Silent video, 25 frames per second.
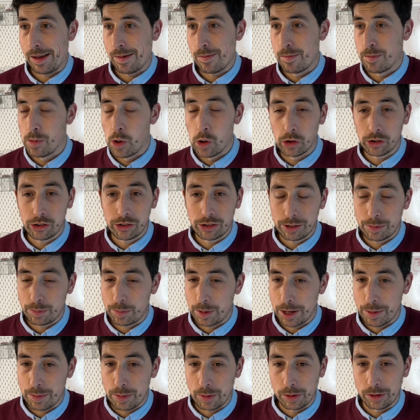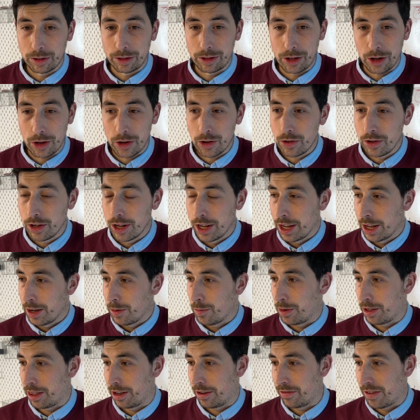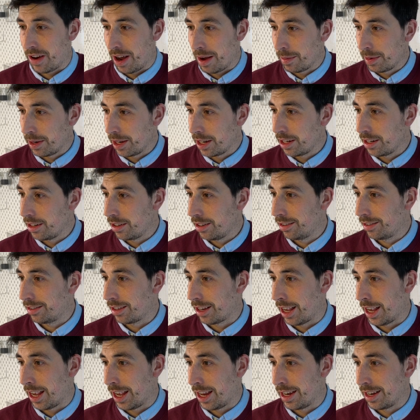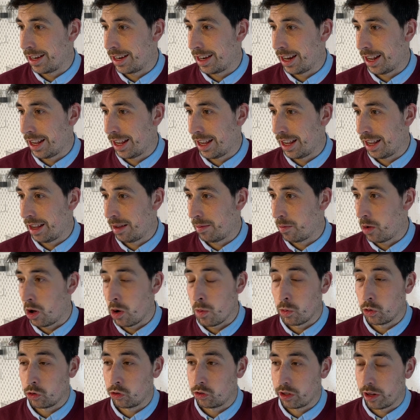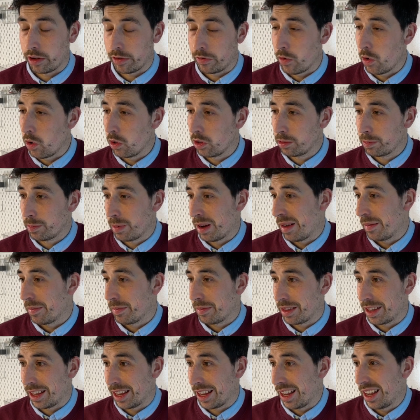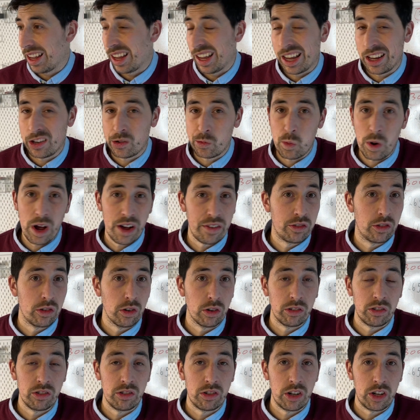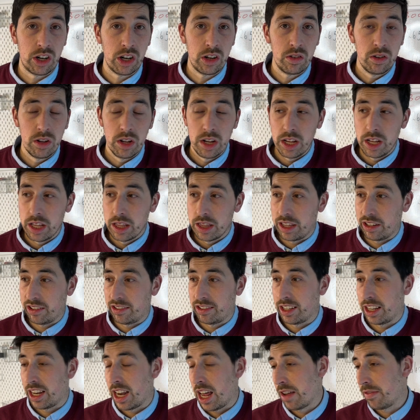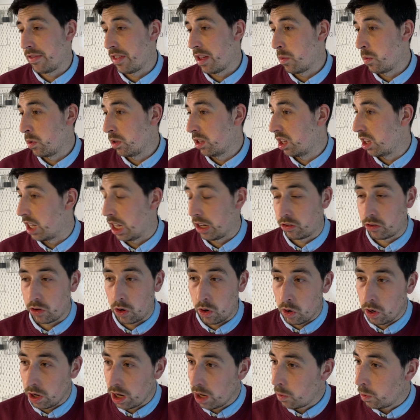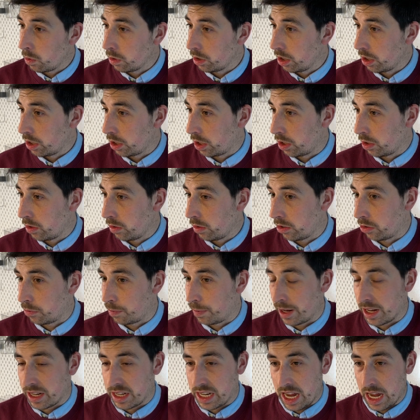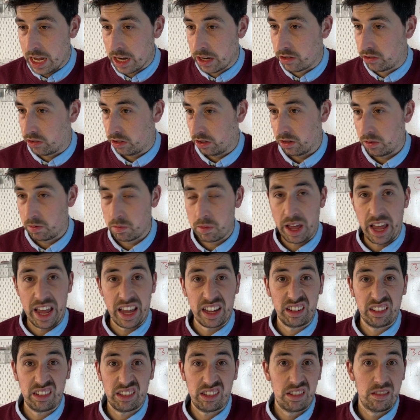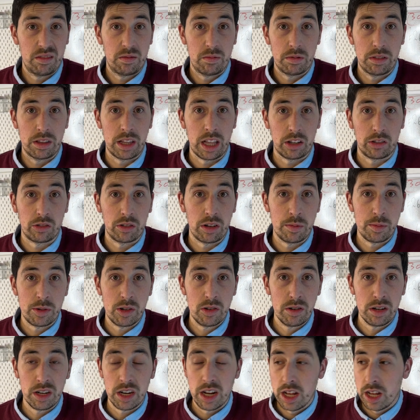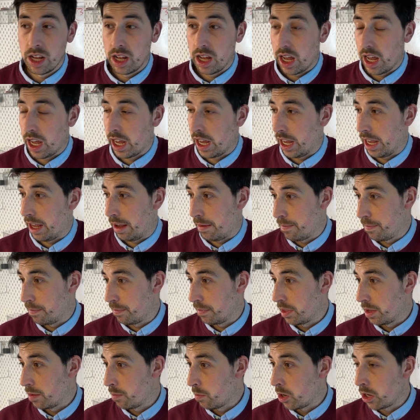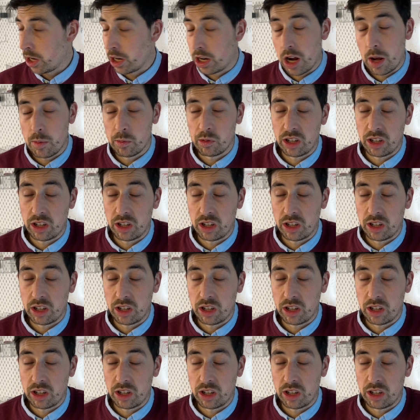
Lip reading: most people do with their families, and almost to a fault, but it's what I've chosen to do. This is the life that I wanted. That's all I wanted to do, is be a dad. So thanks. That's what I'm doing. Money comes